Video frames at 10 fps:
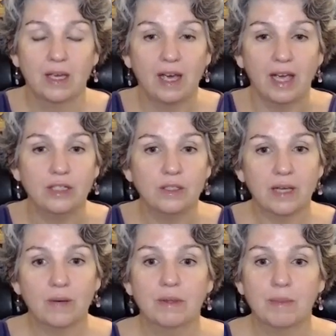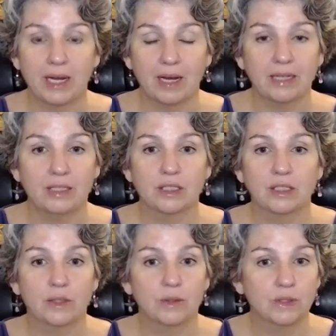I do that with my eyes
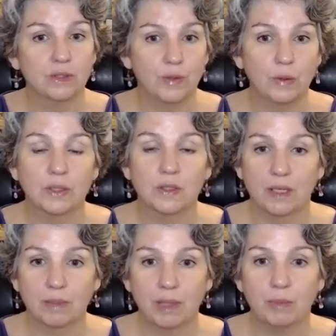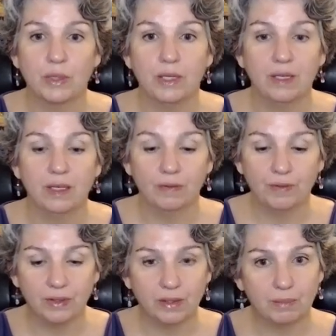closed, focused on my breathing,
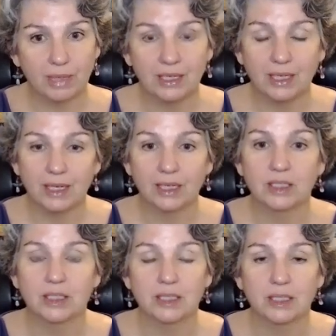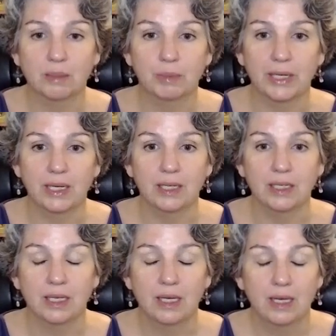feeling my connection to the planet.
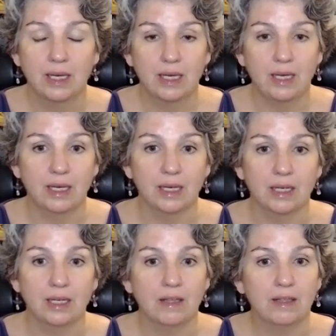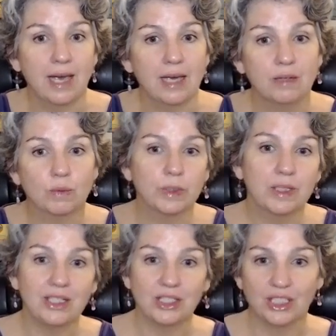And that
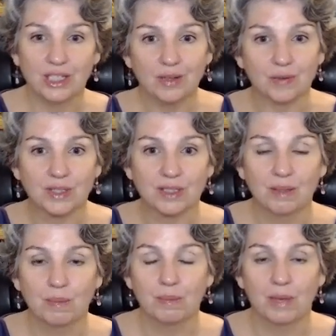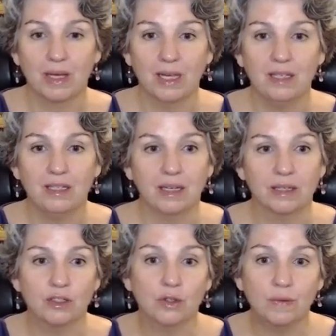really shifts my
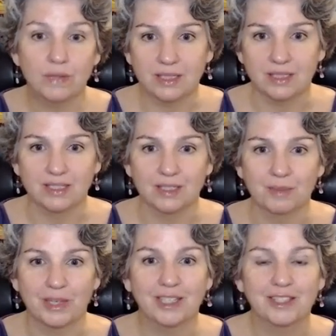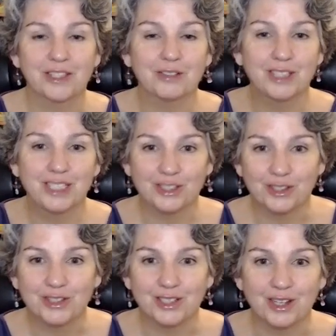nervous system. Like it literally
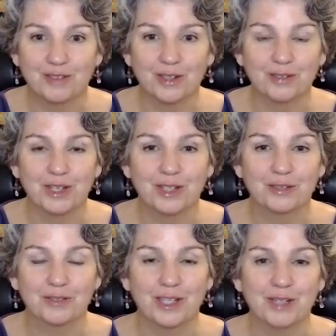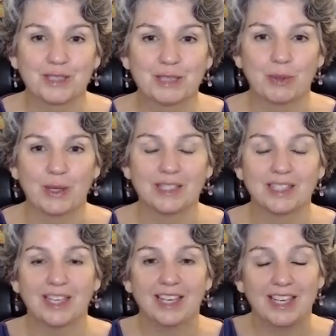turns off our fight or flight response.
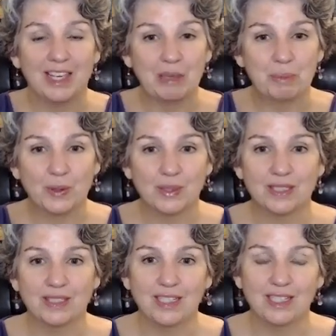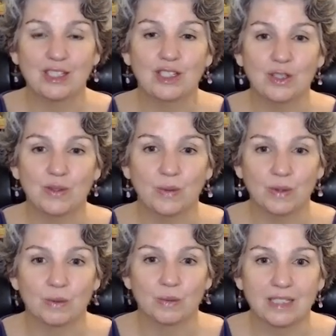It puts us into
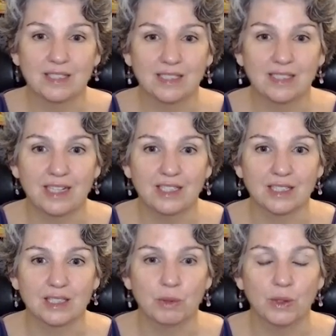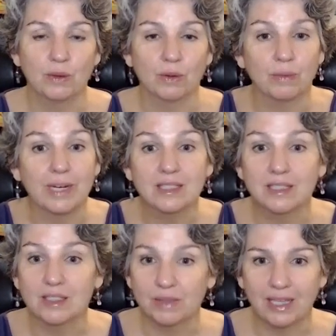the rest and digest mode, or rest
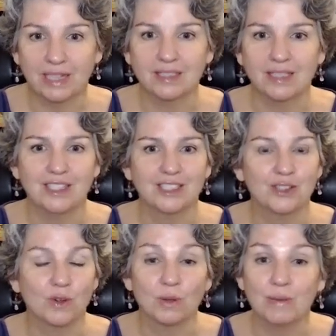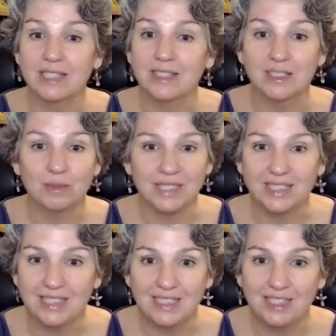and relaxation, or rest and
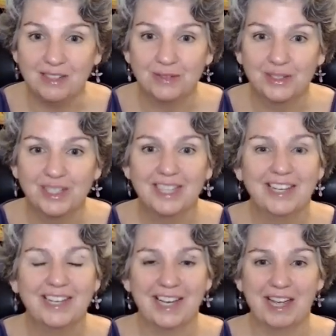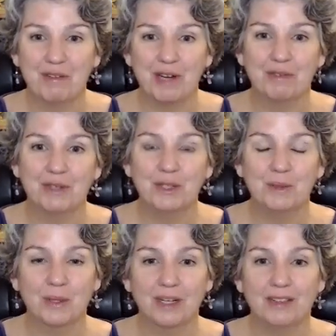receive, however you
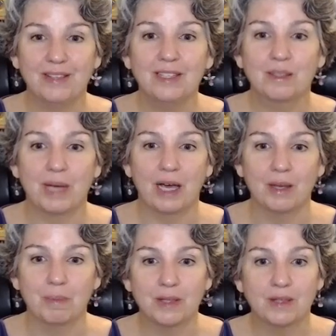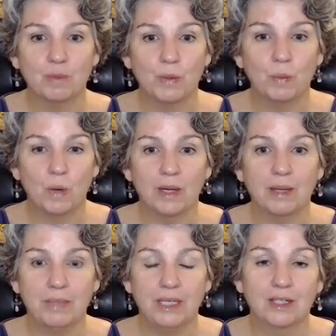want to think about it. But we want
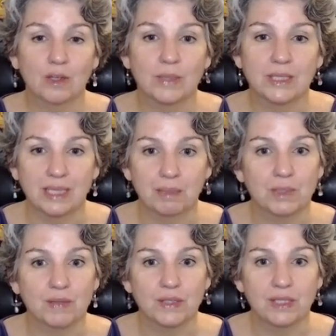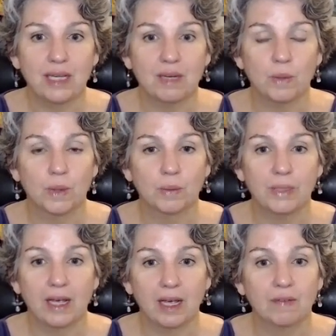to be in a receptive state where
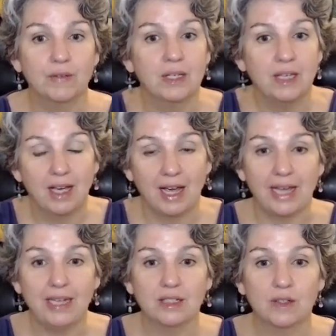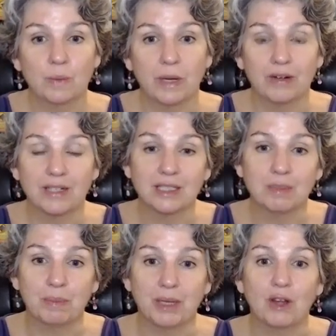we have heightened awareness,
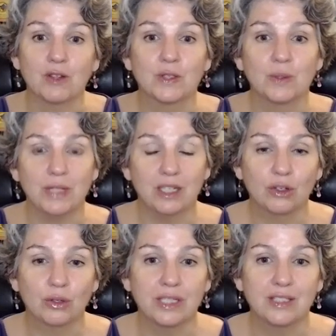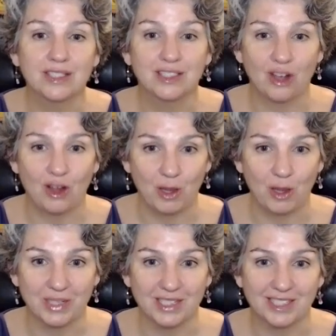but also increased
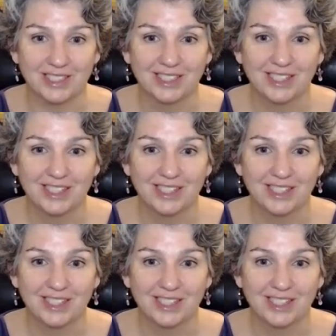calmness.